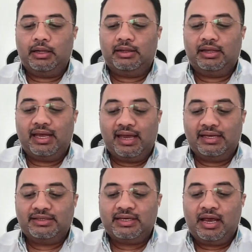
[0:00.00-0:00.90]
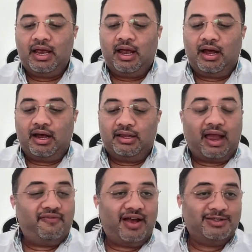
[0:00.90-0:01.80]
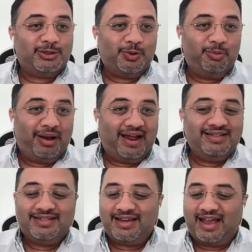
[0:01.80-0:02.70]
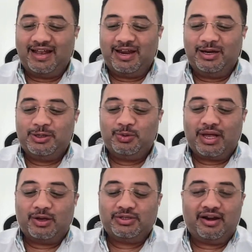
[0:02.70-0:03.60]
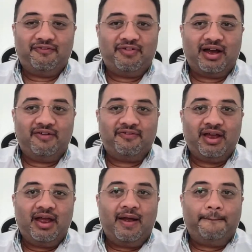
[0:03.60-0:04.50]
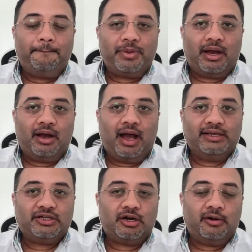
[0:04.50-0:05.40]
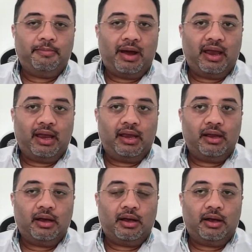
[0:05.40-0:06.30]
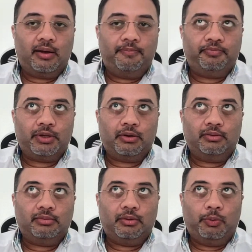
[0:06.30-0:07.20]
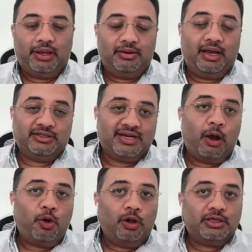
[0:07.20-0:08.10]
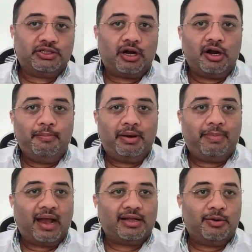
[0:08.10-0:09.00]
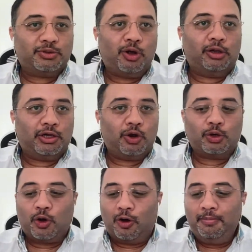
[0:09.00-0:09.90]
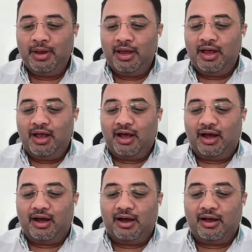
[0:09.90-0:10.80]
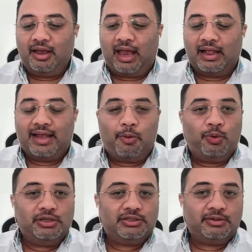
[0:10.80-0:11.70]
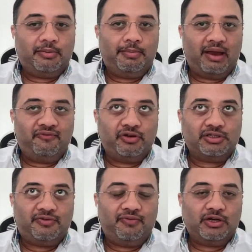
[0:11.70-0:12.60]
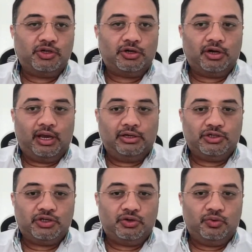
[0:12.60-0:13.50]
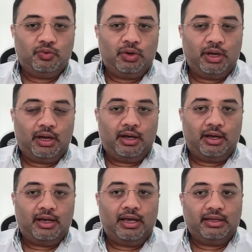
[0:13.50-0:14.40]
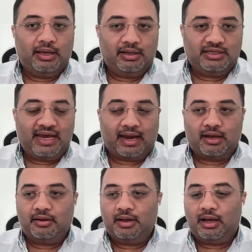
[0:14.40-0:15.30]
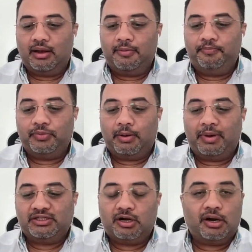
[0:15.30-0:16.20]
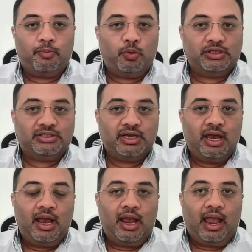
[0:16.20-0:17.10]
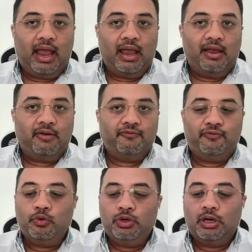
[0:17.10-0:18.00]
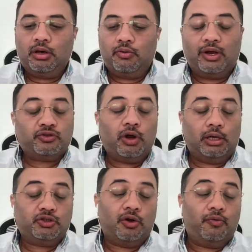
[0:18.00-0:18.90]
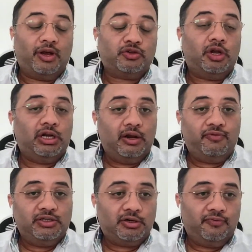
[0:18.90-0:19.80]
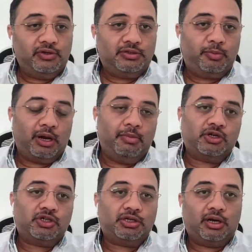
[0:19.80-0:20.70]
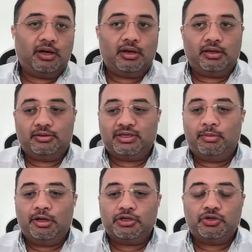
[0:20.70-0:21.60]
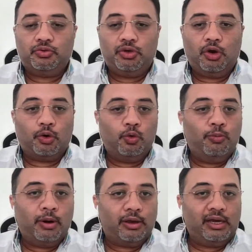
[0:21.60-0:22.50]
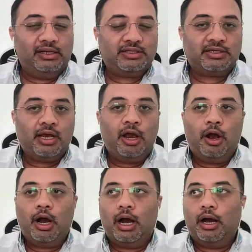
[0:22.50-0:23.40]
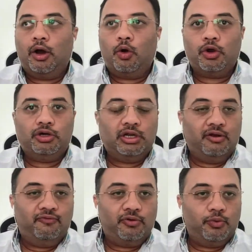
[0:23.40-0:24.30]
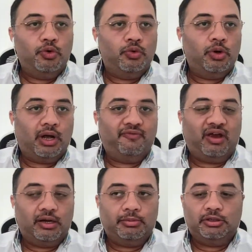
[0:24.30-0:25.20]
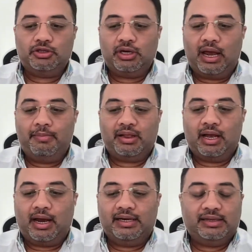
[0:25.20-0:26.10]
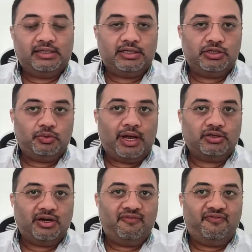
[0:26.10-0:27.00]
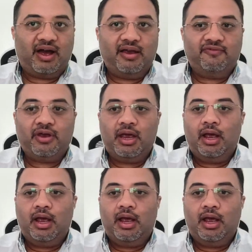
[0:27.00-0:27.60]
the thing is, life has its own plans. And in 2005, uh, I started my uh, well, it's now called a startup, but back then it was called a dot com. Uh, and that was my first venture into uh, tech. Um, my startup was a food restaurant, uh, sorry, restaurant delivery service, pretty much uh, similar to your Uber Eats or your Deliveroo available today. But I did this in 2005.